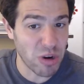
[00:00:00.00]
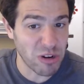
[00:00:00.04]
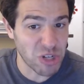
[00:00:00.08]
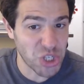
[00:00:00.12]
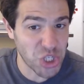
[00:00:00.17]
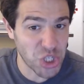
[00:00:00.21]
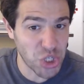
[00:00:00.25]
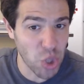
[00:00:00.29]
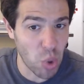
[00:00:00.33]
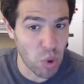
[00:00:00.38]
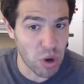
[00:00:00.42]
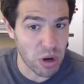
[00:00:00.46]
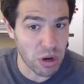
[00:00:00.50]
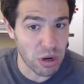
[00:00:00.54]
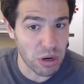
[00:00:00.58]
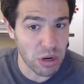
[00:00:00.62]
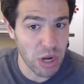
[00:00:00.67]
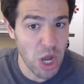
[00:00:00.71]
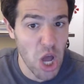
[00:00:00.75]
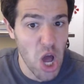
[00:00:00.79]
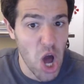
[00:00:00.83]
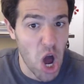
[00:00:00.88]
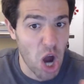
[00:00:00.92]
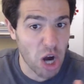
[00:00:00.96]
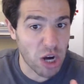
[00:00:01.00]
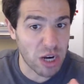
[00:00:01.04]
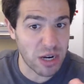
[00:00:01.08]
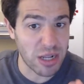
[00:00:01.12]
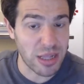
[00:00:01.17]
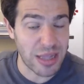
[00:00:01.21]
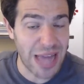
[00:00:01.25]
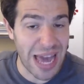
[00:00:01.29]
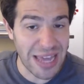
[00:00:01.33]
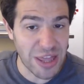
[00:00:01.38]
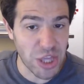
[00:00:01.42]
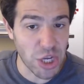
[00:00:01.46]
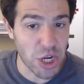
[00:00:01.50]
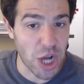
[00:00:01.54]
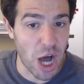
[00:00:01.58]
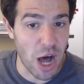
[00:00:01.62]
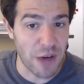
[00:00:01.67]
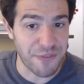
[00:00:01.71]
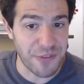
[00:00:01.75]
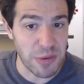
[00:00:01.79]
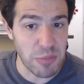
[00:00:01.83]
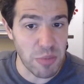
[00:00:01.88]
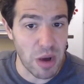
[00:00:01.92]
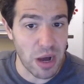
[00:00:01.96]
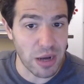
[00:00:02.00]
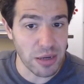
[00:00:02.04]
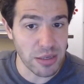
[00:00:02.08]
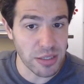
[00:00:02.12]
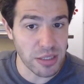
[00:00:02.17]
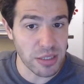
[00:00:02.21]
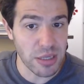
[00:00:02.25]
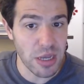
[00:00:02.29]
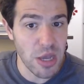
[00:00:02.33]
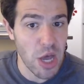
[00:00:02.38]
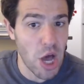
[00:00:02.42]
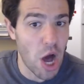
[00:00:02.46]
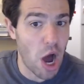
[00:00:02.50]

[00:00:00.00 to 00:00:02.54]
store are going to like the coffee mugs,